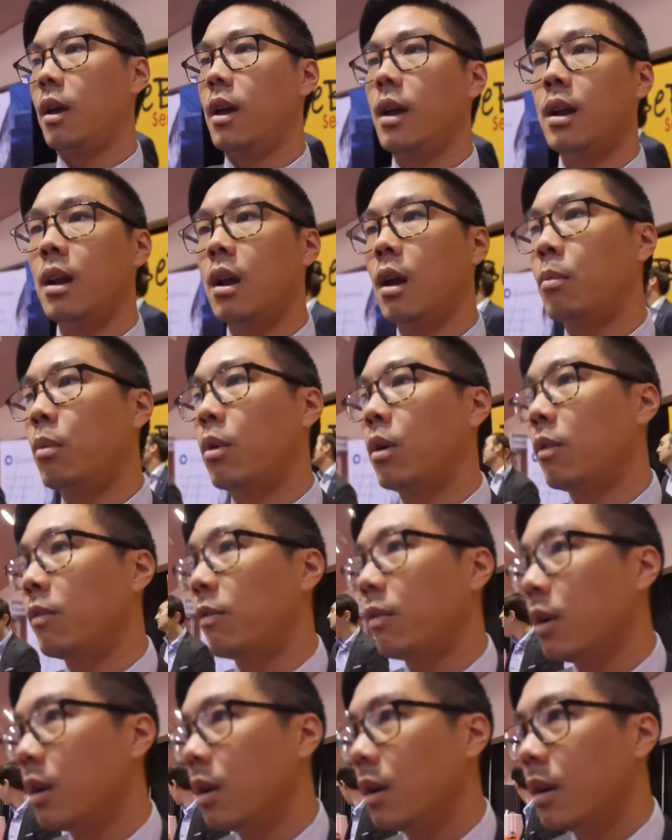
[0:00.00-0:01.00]
any number
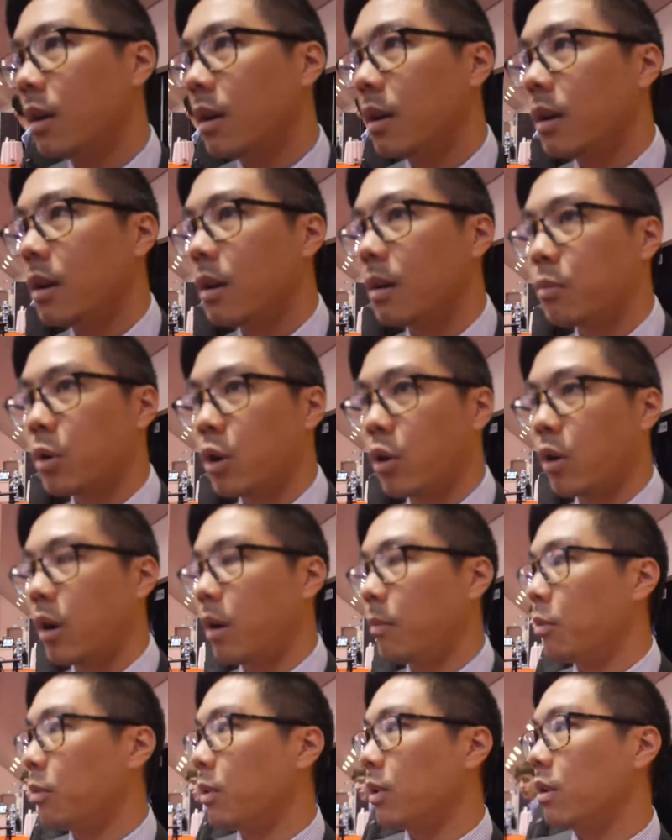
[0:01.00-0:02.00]
of
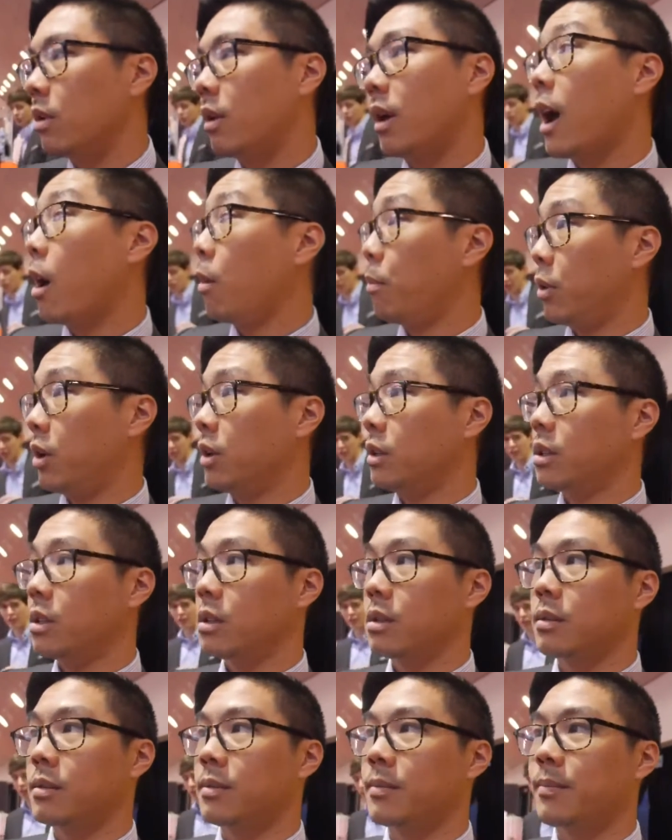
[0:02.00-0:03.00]
programmable
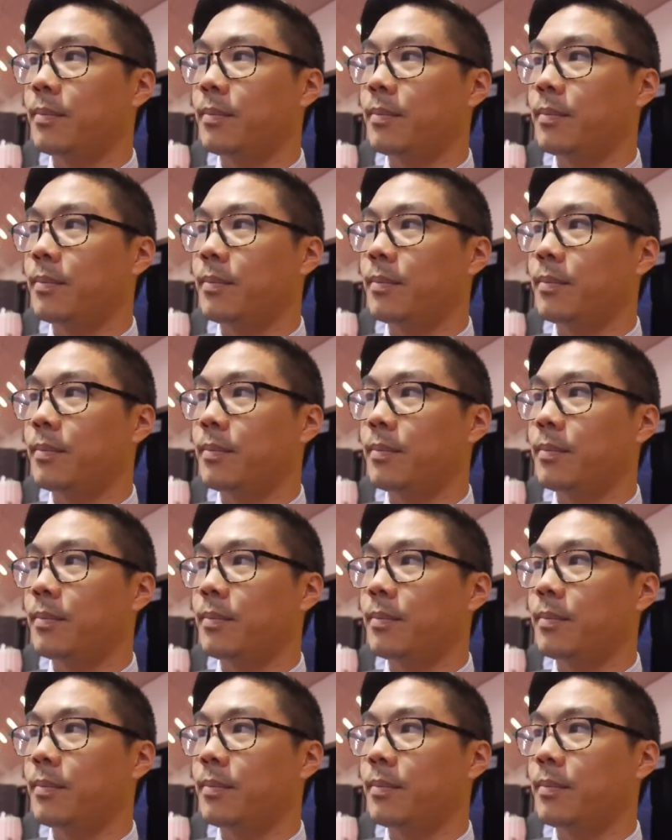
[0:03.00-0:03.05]
outputs.